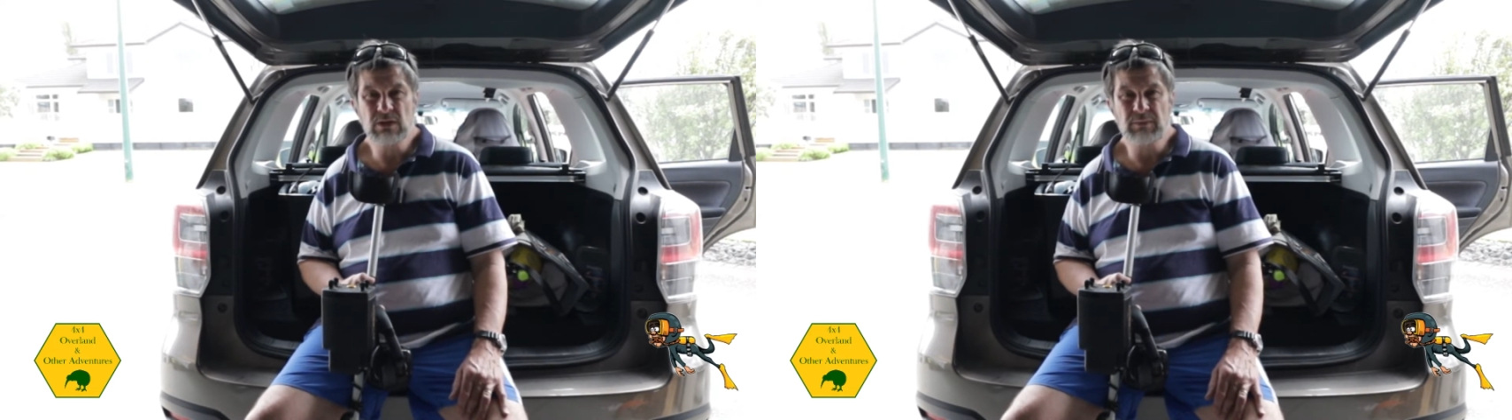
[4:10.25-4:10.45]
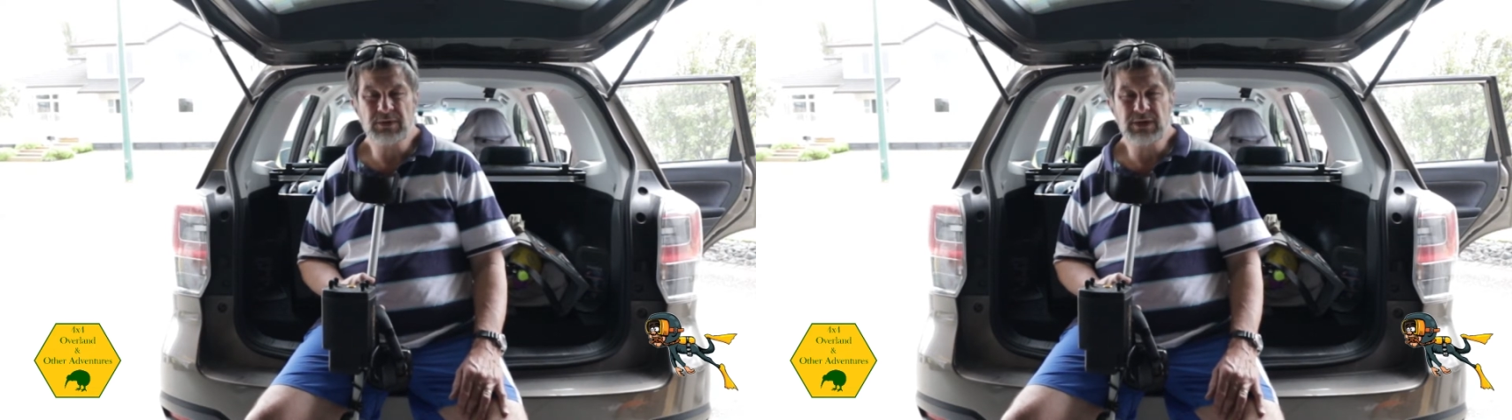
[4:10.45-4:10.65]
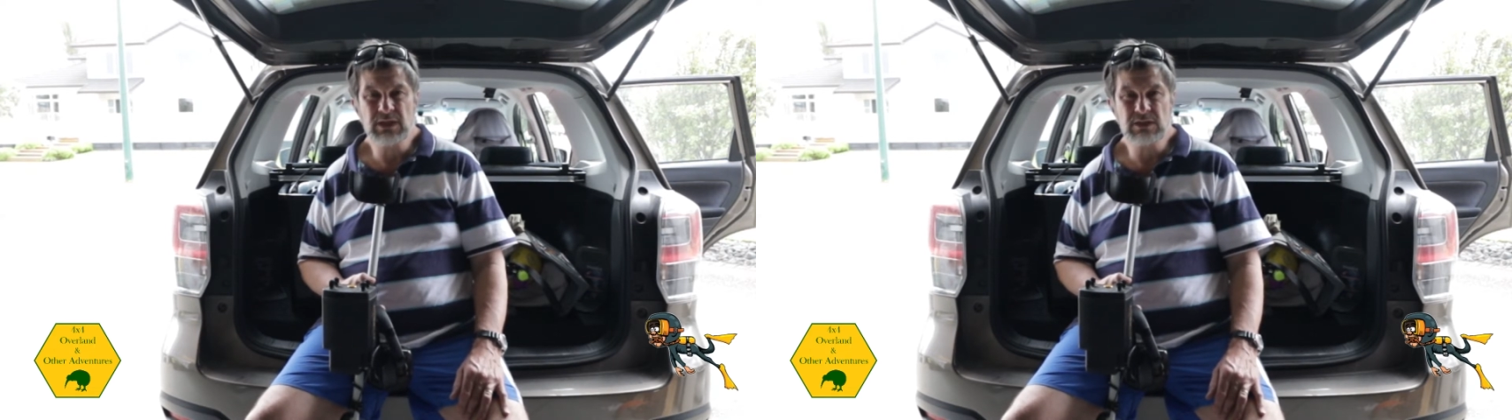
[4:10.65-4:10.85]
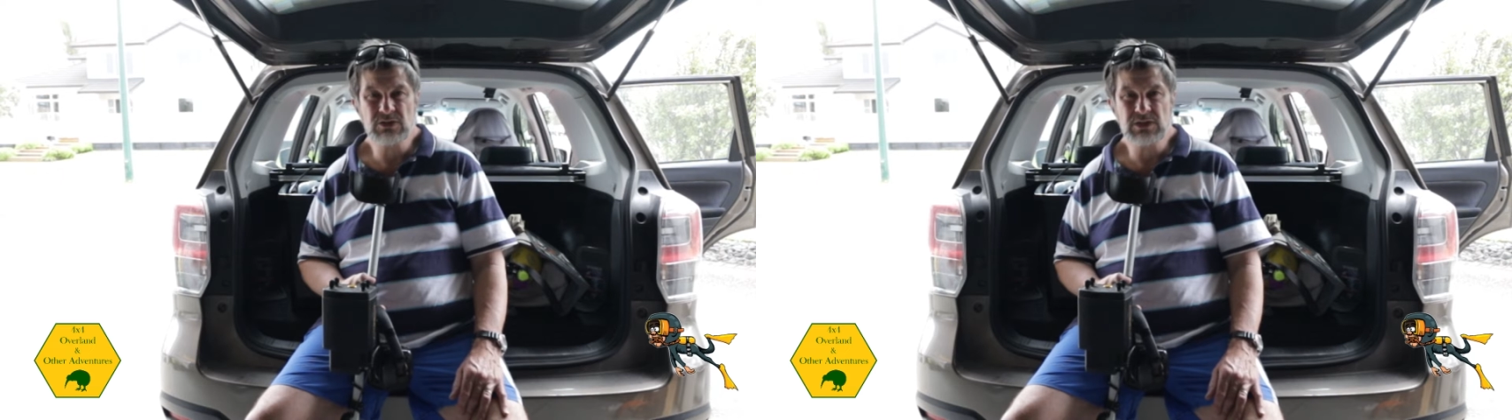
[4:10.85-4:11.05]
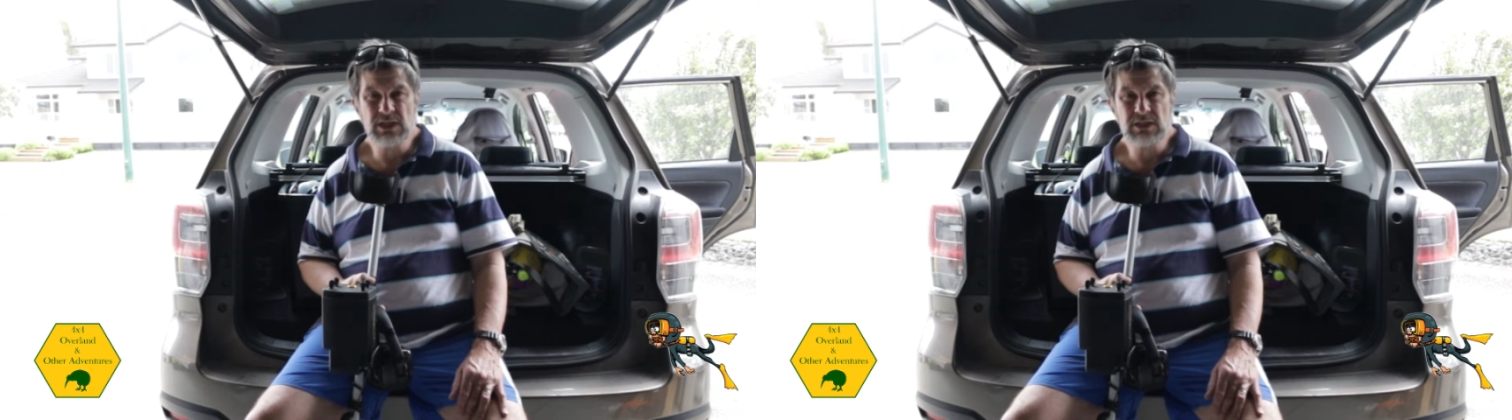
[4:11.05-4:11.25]
America,
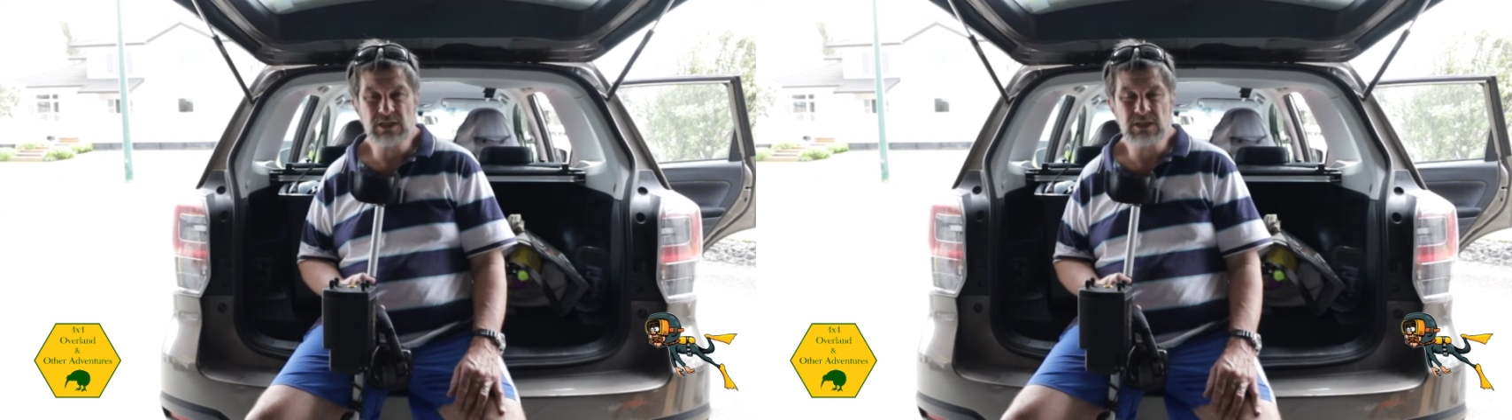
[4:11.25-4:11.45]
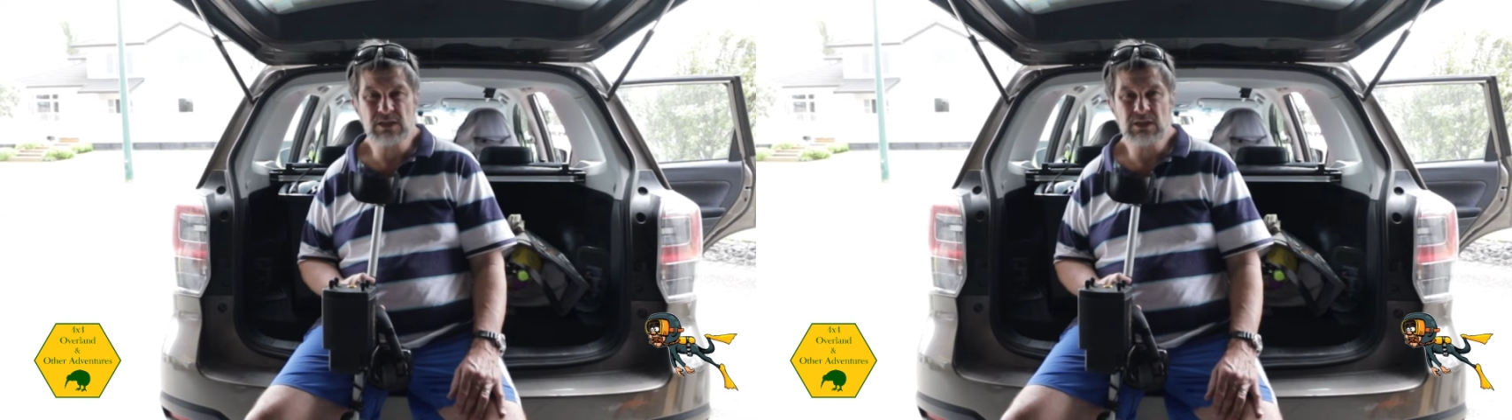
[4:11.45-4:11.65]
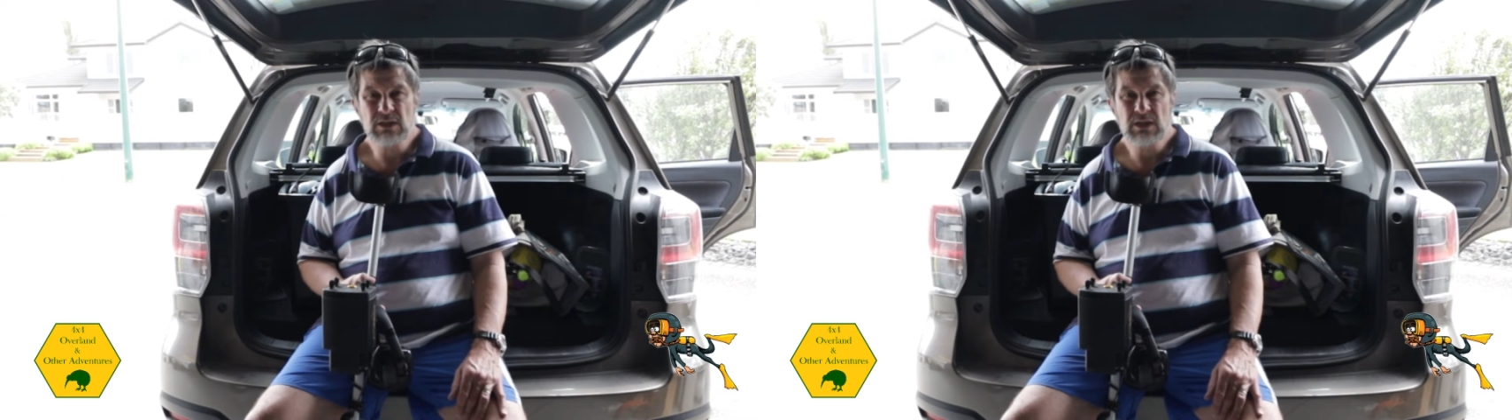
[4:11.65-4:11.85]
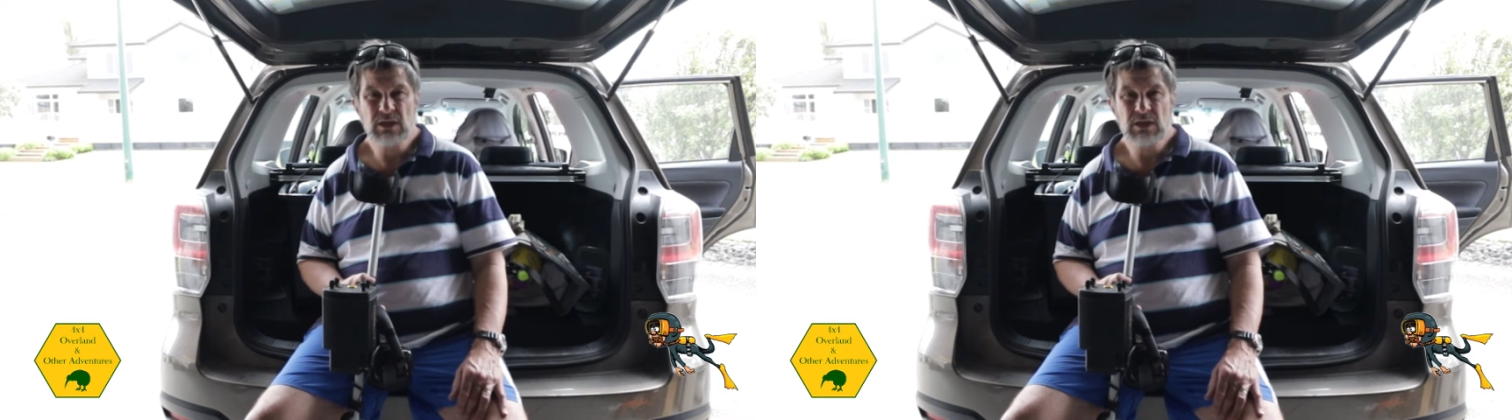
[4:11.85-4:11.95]
to Texas.